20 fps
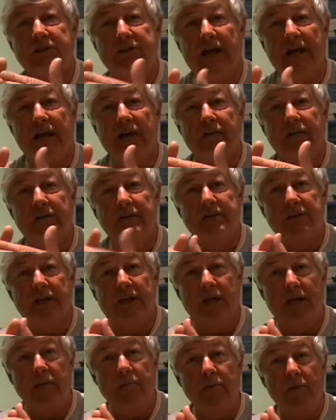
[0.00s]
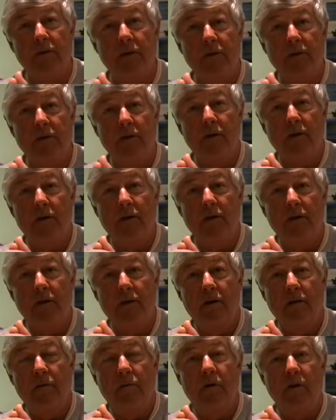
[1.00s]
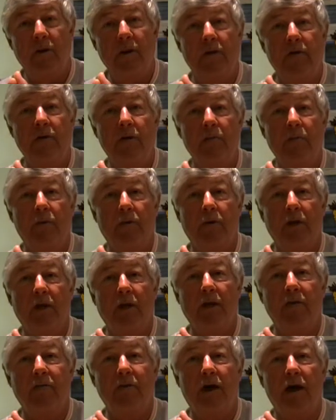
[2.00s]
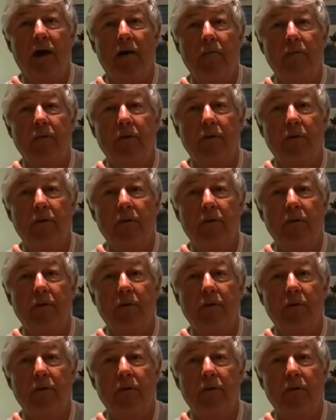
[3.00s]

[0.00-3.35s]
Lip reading: us out of the team weren't there anymore, they give up.